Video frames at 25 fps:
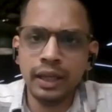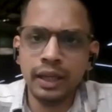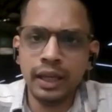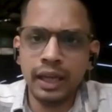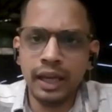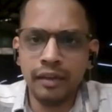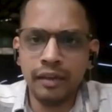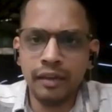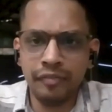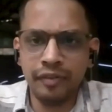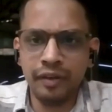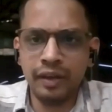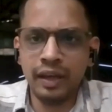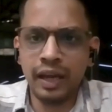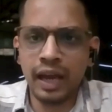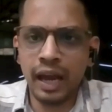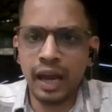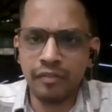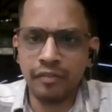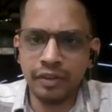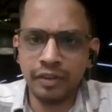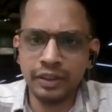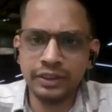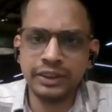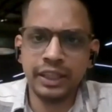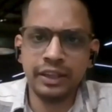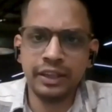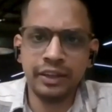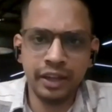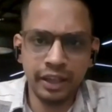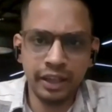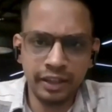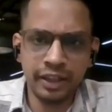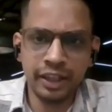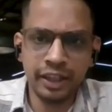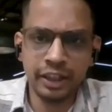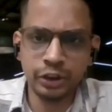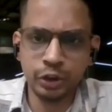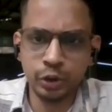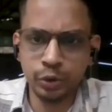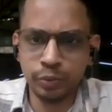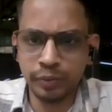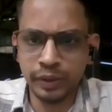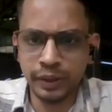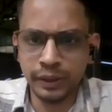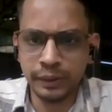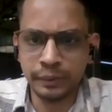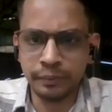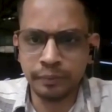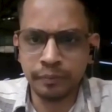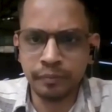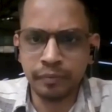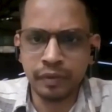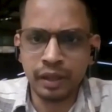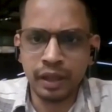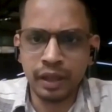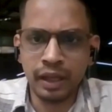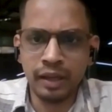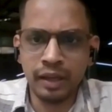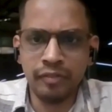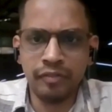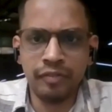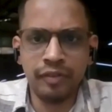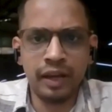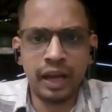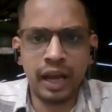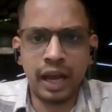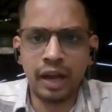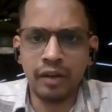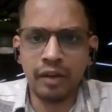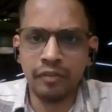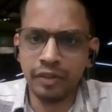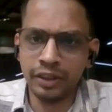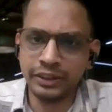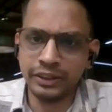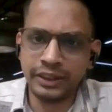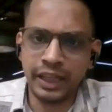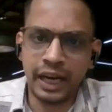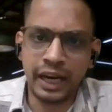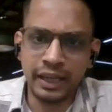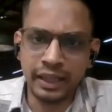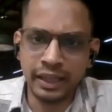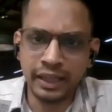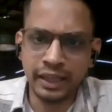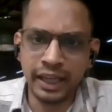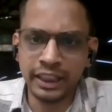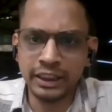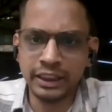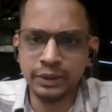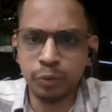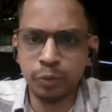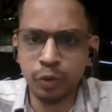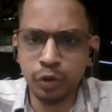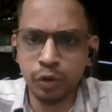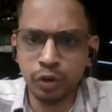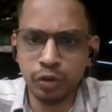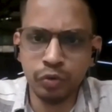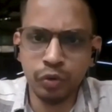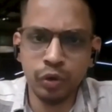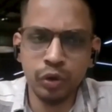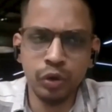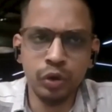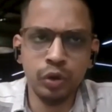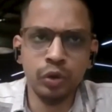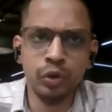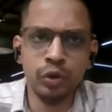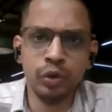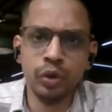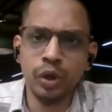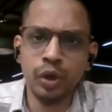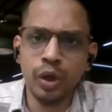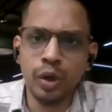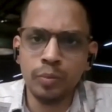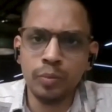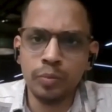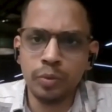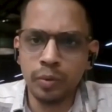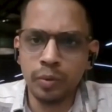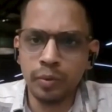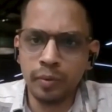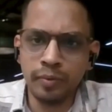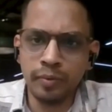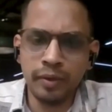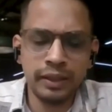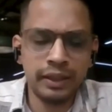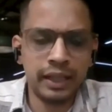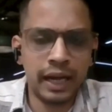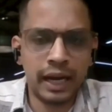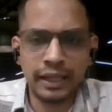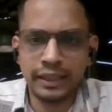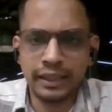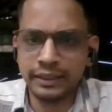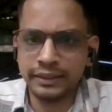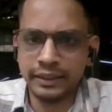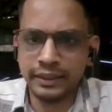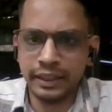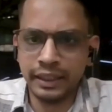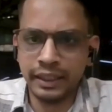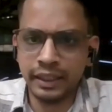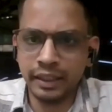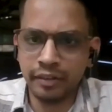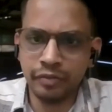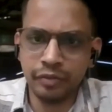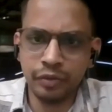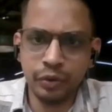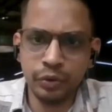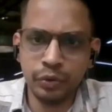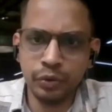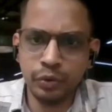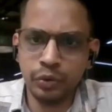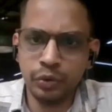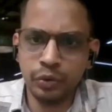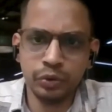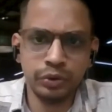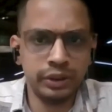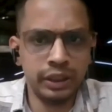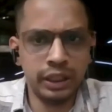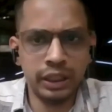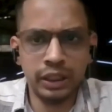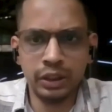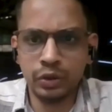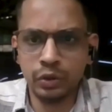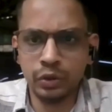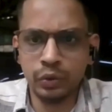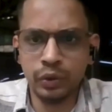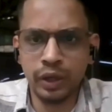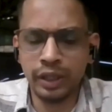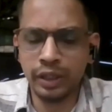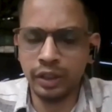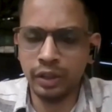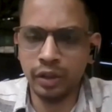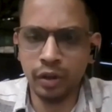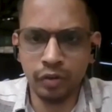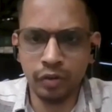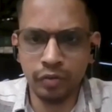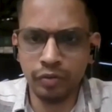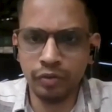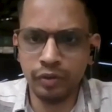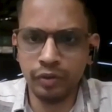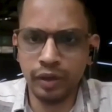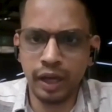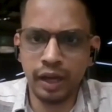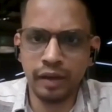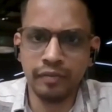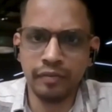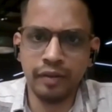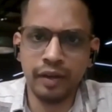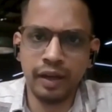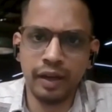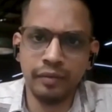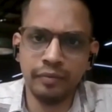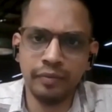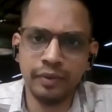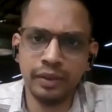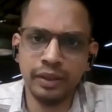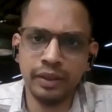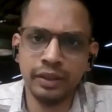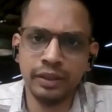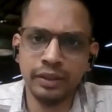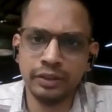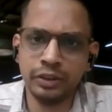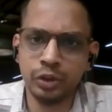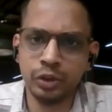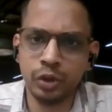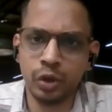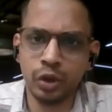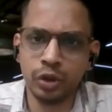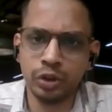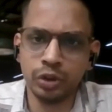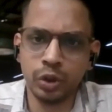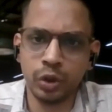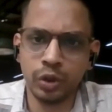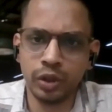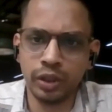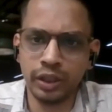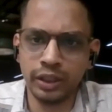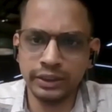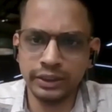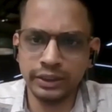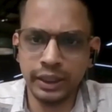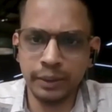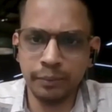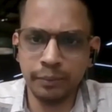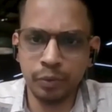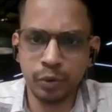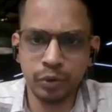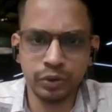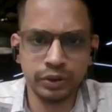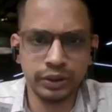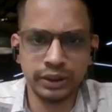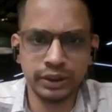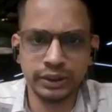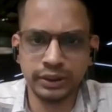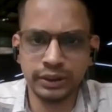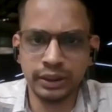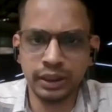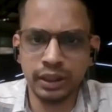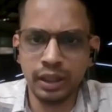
if we have a generic resume, if we have a standardized portfolio, probably that is enough you to sail through any of at the shortlisting process.